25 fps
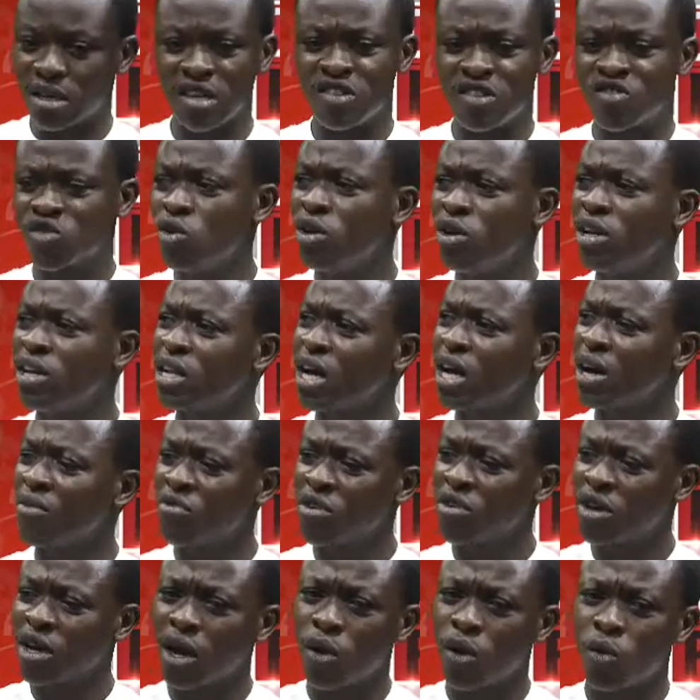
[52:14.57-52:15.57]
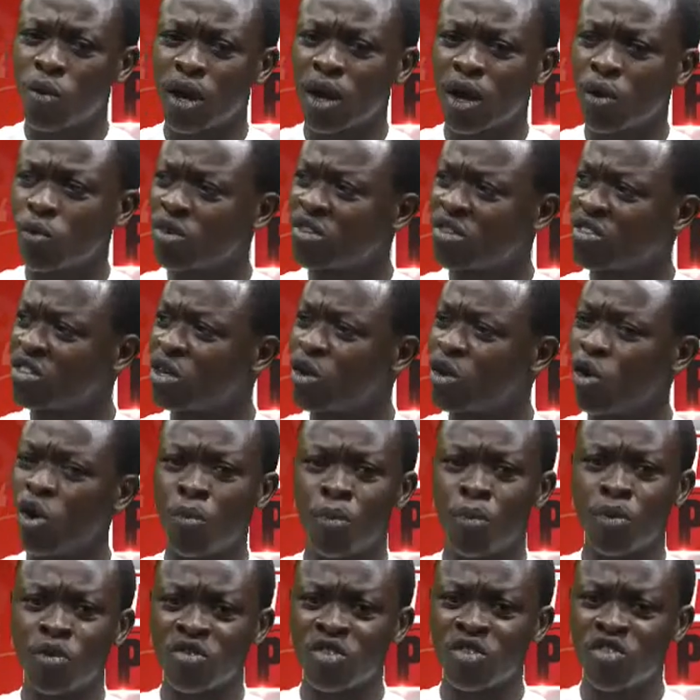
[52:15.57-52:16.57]
It's only in Africa where we see
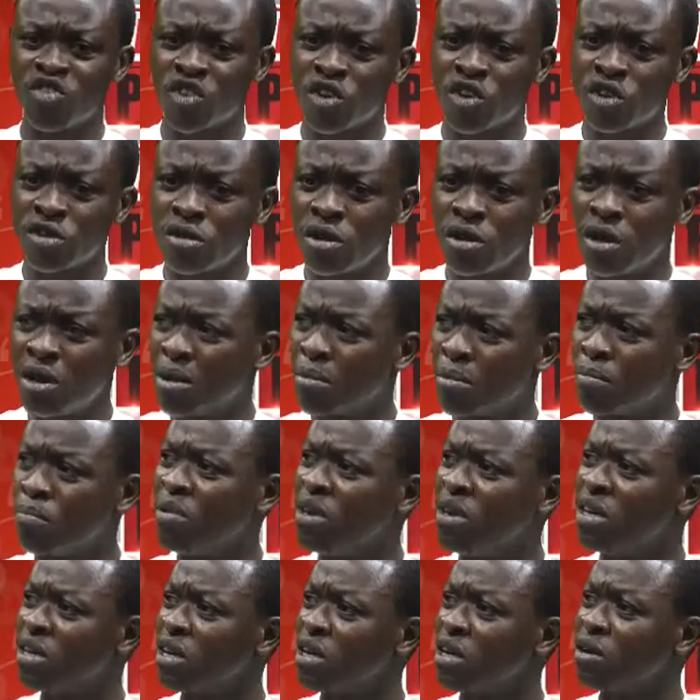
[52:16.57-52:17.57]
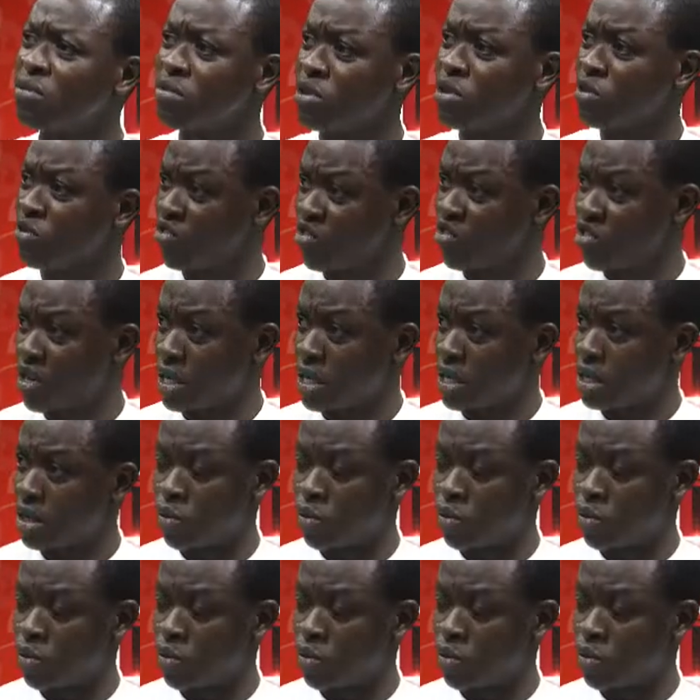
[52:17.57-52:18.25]
opposition being a real threat.